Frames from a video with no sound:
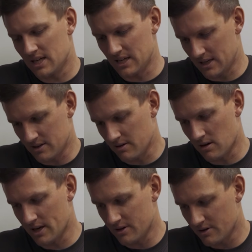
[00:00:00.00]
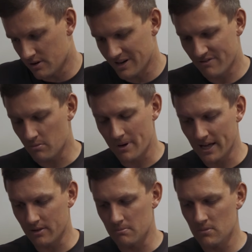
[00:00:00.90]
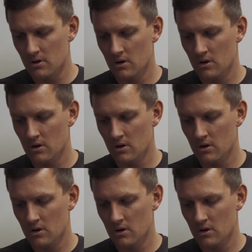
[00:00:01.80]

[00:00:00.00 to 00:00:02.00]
I don't know. I don't know enough about them.